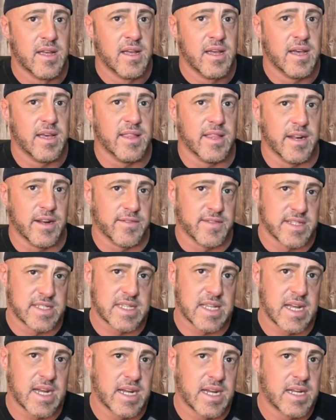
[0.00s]
And then if it's
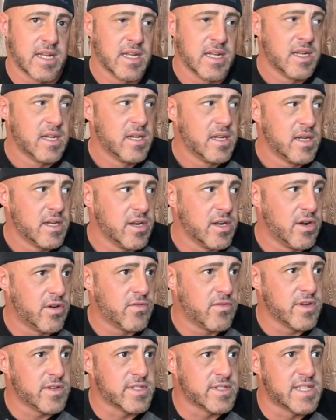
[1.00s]
like, you know,
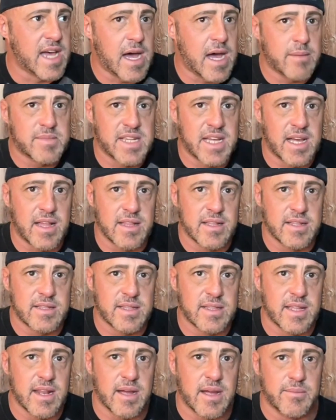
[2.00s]
real top talent
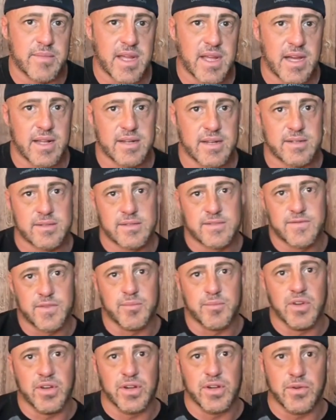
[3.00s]
that I'm not
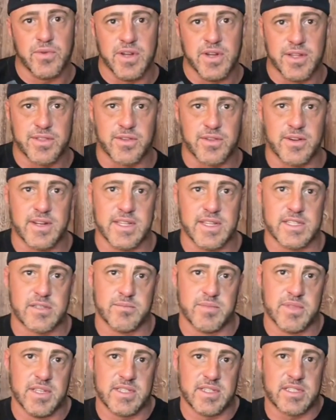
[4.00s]
familiar with or needs to
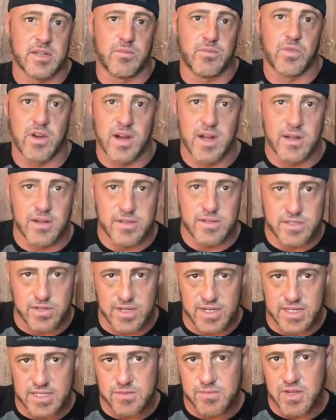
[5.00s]
be somewhere else or
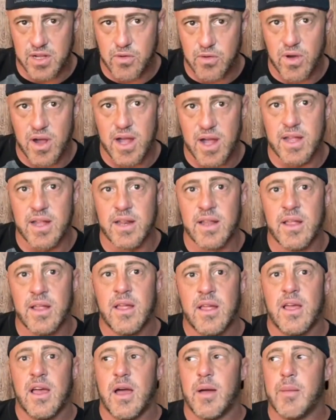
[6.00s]
needs to be quiet,
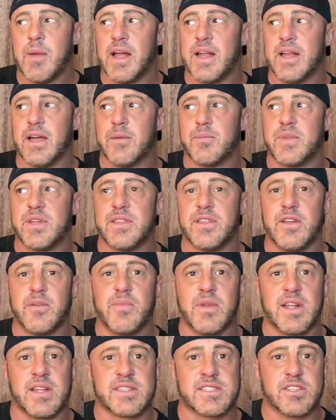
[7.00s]
I might not be there,
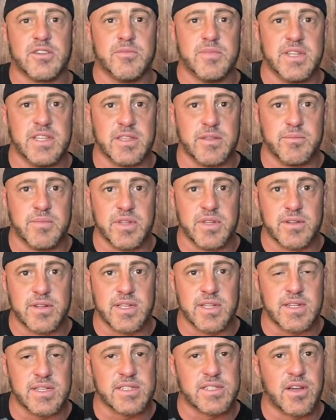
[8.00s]
but I'll still be in the
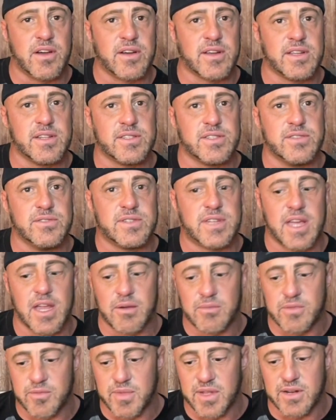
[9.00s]
building and talking to
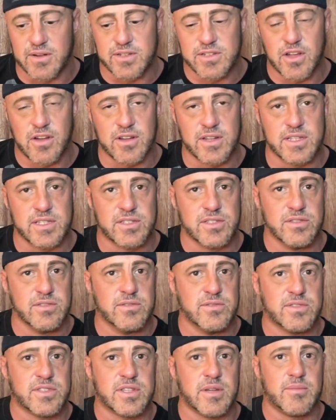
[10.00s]
cameramen or talking
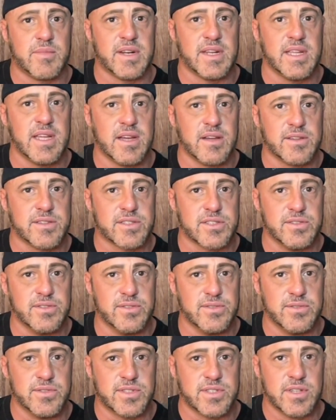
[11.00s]
to somebody else
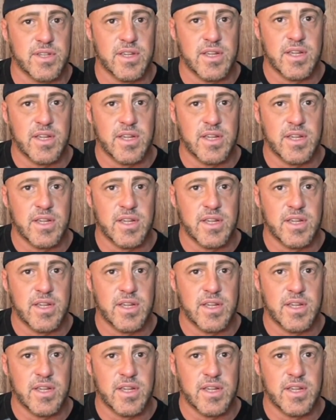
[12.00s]
who's